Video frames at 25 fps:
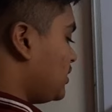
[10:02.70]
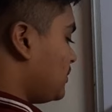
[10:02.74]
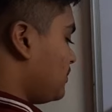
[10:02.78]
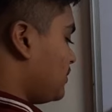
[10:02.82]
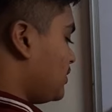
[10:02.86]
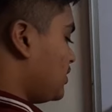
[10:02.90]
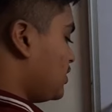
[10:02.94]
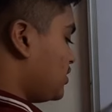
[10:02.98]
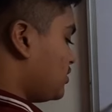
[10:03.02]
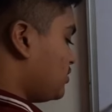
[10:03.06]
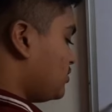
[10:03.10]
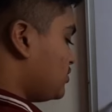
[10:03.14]

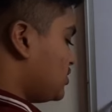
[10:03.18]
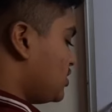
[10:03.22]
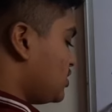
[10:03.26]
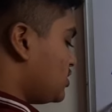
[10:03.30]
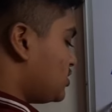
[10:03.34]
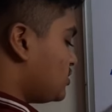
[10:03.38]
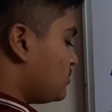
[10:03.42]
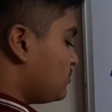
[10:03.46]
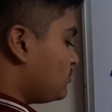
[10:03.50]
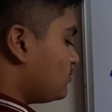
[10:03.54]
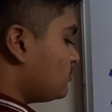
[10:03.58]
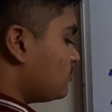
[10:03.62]

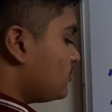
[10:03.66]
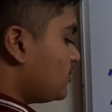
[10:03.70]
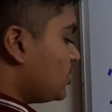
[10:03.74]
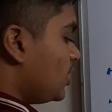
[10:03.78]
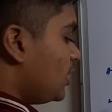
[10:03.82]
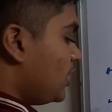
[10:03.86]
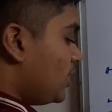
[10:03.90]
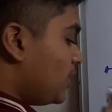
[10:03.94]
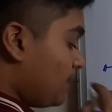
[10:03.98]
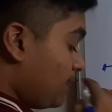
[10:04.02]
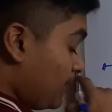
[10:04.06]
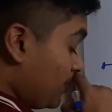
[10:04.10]

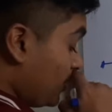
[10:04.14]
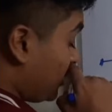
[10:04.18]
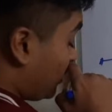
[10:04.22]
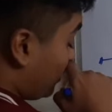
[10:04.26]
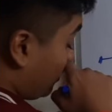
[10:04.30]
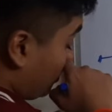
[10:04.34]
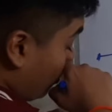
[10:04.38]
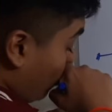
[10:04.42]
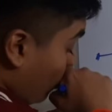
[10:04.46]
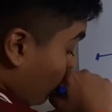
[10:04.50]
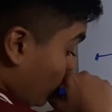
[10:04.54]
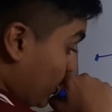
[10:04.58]

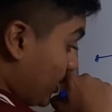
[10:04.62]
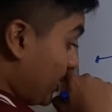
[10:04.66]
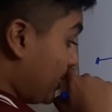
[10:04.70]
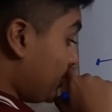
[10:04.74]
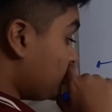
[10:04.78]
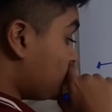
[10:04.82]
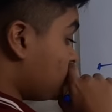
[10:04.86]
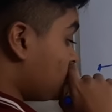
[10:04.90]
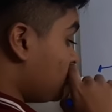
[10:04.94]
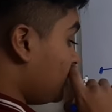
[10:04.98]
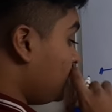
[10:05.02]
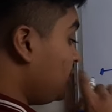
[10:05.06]
reproductive
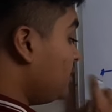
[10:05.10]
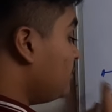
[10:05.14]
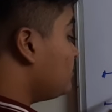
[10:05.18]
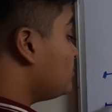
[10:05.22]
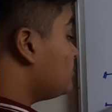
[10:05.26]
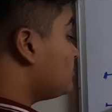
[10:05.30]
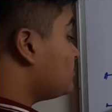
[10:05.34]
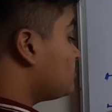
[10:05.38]
organ. Sorry.